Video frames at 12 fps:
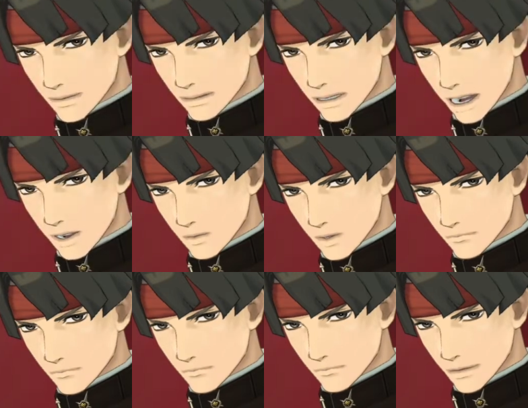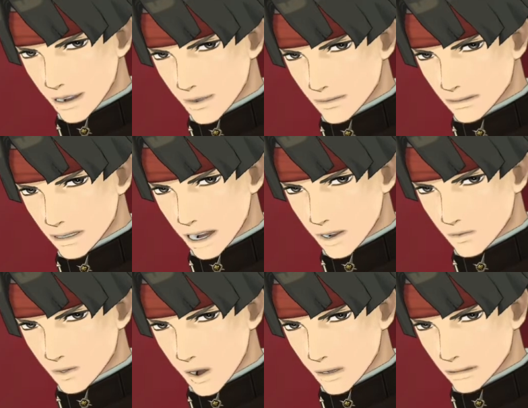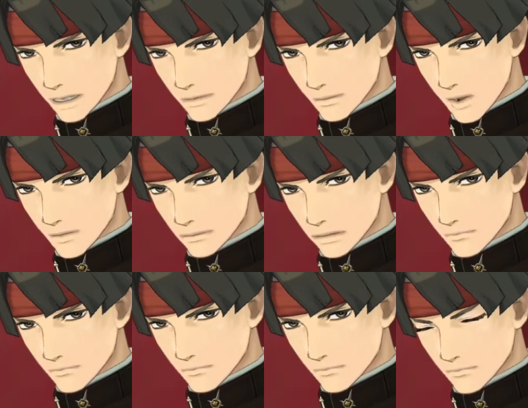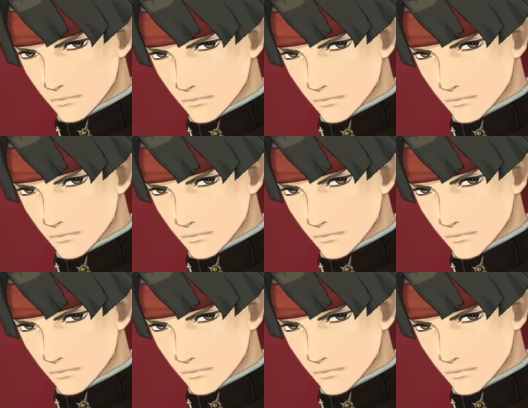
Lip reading: Well, that's the truth. There was obviously a criminal on the scene